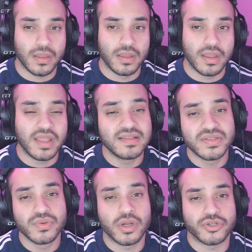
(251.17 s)
In these
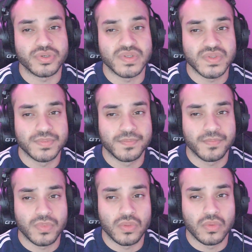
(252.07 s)
two countries,
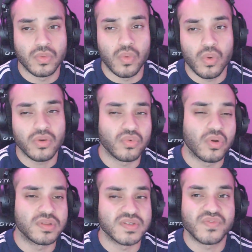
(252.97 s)
what role
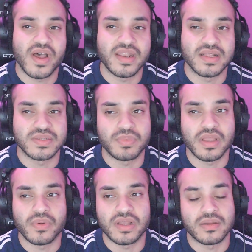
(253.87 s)
does finance play
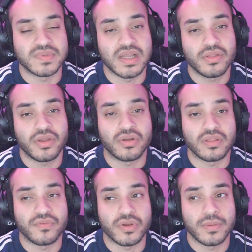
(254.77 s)
when it comes to healthcare
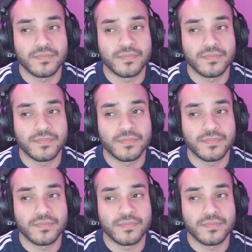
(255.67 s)
delivery?